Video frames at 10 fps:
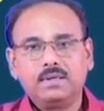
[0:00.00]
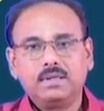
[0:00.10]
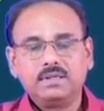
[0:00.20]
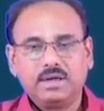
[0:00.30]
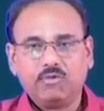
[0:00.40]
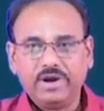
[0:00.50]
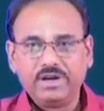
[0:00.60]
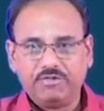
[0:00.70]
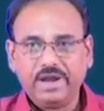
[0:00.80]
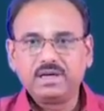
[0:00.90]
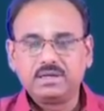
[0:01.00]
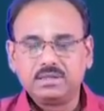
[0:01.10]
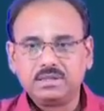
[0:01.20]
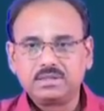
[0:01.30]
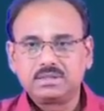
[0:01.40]
the weight
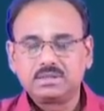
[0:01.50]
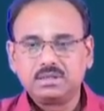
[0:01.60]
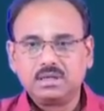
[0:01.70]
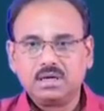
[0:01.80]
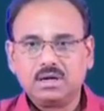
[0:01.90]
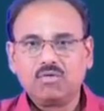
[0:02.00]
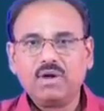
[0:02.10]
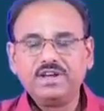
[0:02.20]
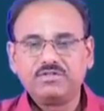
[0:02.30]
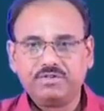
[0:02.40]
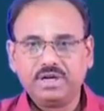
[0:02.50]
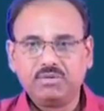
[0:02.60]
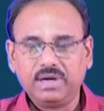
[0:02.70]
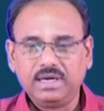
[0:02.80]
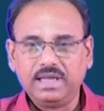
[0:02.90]
vectors quite
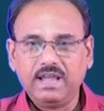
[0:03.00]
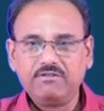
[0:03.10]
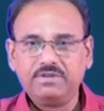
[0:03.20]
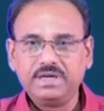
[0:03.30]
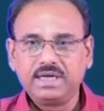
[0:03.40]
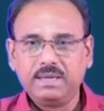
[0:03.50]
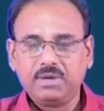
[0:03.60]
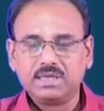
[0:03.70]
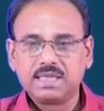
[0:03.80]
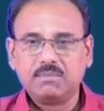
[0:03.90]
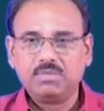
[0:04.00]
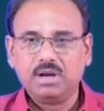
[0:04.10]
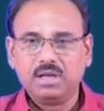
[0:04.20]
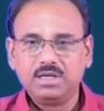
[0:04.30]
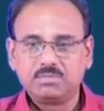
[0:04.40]
frequently, every time a
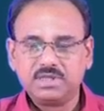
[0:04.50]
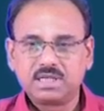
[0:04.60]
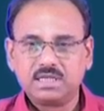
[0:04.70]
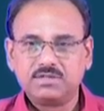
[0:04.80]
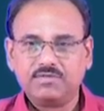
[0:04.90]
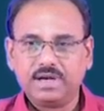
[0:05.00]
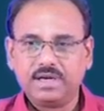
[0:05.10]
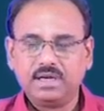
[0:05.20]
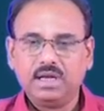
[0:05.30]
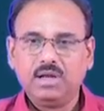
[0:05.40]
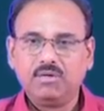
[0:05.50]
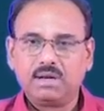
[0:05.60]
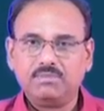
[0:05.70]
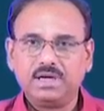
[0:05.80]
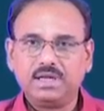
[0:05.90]
sample is misclassified, you are
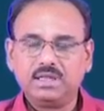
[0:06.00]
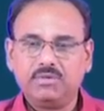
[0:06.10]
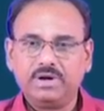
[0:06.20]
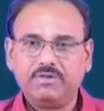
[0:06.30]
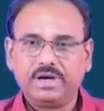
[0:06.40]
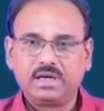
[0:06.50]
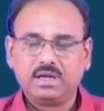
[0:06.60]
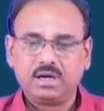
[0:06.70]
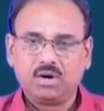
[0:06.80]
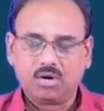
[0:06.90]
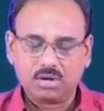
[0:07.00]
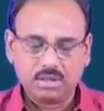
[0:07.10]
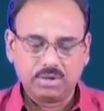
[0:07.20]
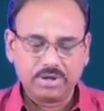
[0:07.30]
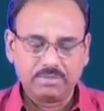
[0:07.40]
updating the weight vector or
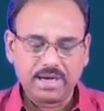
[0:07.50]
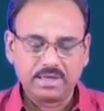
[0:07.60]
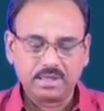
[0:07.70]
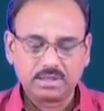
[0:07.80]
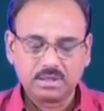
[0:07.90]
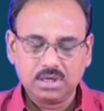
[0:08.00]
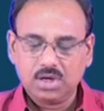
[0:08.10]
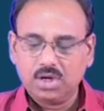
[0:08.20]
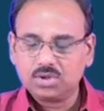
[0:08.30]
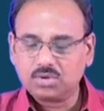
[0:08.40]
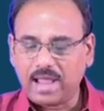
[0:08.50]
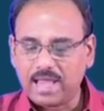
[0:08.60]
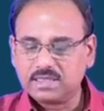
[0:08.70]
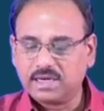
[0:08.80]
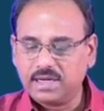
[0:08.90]
the weight matrix. So,
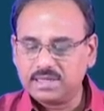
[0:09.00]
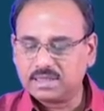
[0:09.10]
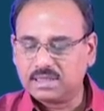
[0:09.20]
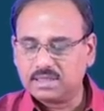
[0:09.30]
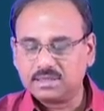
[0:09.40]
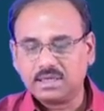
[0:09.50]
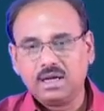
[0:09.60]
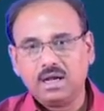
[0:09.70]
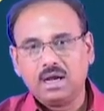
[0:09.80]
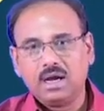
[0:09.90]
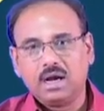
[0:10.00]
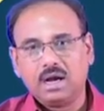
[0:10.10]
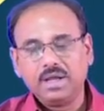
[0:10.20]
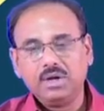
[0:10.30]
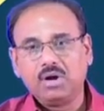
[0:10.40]
as a result,
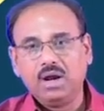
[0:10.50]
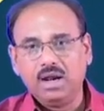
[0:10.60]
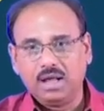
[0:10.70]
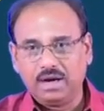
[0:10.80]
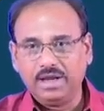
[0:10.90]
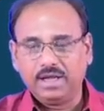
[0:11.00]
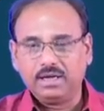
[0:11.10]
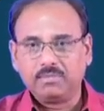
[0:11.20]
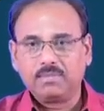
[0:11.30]
your learning